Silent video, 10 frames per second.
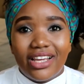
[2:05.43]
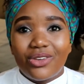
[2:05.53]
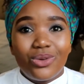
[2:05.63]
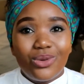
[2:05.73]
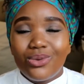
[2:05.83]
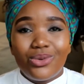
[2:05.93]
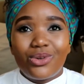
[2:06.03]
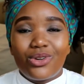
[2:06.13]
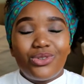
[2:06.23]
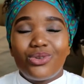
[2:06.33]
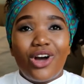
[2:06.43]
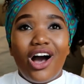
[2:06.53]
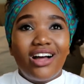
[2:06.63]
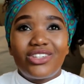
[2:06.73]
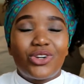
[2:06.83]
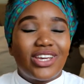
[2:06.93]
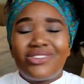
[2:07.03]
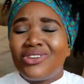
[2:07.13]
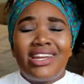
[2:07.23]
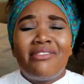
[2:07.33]
Like you
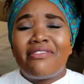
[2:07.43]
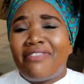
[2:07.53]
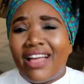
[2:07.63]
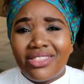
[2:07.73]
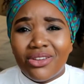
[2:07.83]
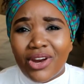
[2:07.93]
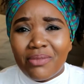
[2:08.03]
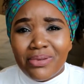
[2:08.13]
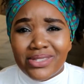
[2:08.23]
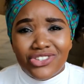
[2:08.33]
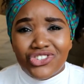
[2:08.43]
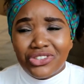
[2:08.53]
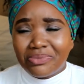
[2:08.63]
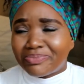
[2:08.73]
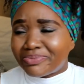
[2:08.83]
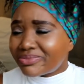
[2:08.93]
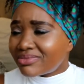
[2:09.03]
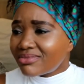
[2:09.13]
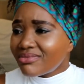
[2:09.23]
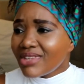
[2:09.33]
can never find the right position.
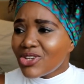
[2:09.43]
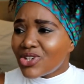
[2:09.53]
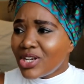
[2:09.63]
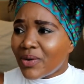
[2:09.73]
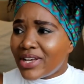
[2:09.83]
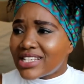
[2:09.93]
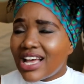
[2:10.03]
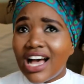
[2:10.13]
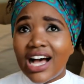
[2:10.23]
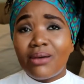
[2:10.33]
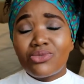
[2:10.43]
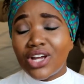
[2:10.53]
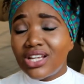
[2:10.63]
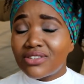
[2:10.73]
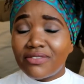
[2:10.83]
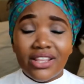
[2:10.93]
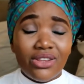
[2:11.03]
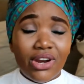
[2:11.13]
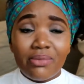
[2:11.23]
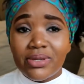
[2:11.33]
Anyways, I'm trying to find
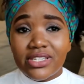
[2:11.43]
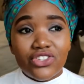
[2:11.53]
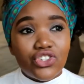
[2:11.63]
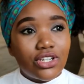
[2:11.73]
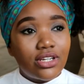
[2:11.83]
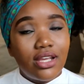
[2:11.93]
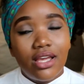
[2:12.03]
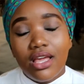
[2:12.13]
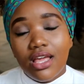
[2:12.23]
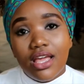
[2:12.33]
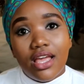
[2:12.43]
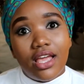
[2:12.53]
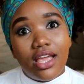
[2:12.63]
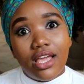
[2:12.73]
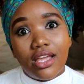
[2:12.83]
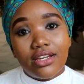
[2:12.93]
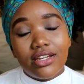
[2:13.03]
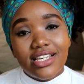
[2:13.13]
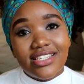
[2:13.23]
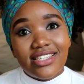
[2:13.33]
the right position, and
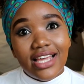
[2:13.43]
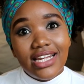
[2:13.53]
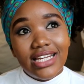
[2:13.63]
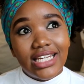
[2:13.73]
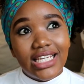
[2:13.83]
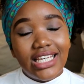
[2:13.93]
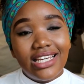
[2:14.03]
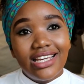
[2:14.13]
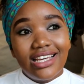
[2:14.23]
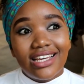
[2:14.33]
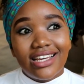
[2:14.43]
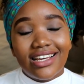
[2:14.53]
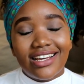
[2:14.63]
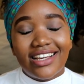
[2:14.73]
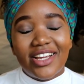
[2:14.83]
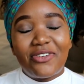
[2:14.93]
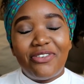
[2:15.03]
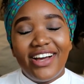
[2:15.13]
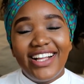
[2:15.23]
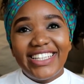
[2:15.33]
suddenly it
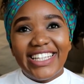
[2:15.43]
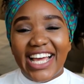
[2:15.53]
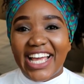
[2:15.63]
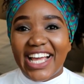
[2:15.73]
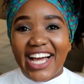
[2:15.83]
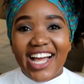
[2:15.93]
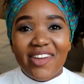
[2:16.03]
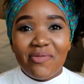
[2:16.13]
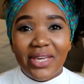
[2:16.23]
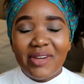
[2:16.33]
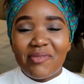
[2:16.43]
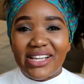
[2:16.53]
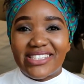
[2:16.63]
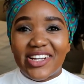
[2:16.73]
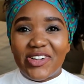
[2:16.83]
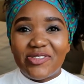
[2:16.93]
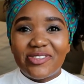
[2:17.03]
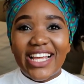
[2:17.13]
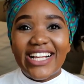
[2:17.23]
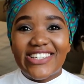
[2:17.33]
felt like I peed myself,
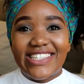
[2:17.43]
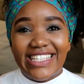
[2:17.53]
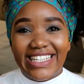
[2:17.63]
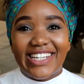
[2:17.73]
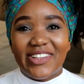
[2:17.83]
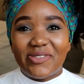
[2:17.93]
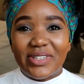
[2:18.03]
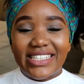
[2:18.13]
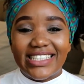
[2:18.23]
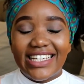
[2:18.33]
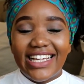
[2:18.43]
like just a little bit.